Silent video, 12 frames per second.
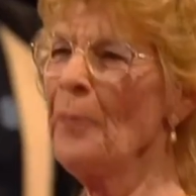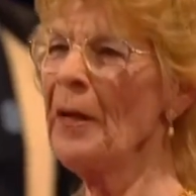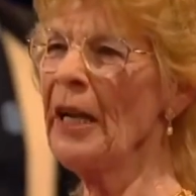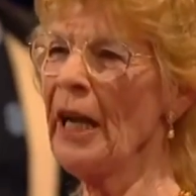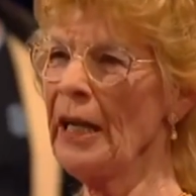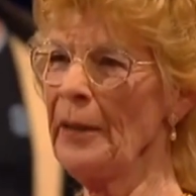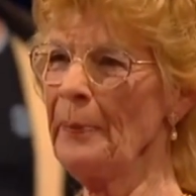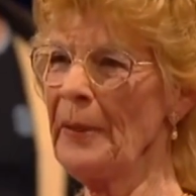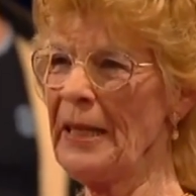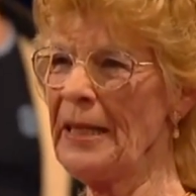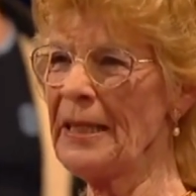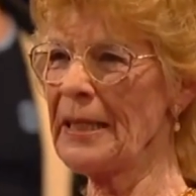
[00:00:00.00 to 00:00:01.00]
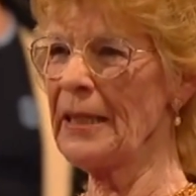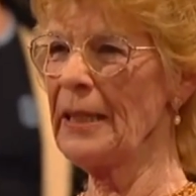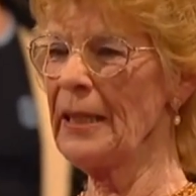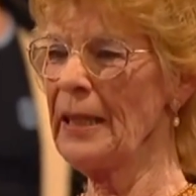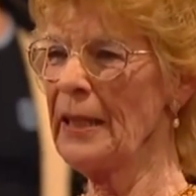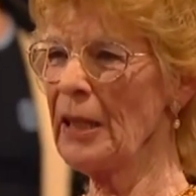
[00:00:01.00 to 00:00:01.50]
Number nine,
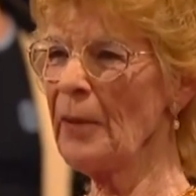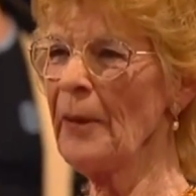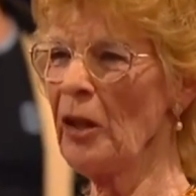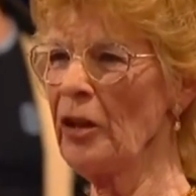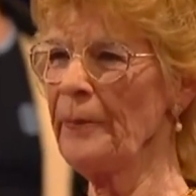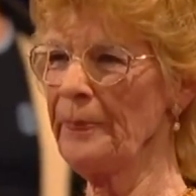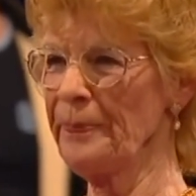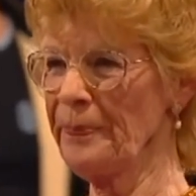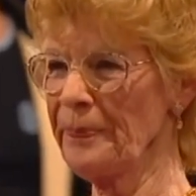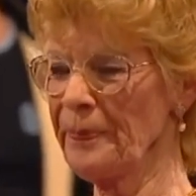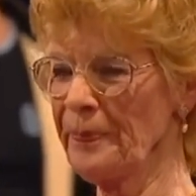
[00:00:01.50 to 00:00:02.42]
please. Come on, it.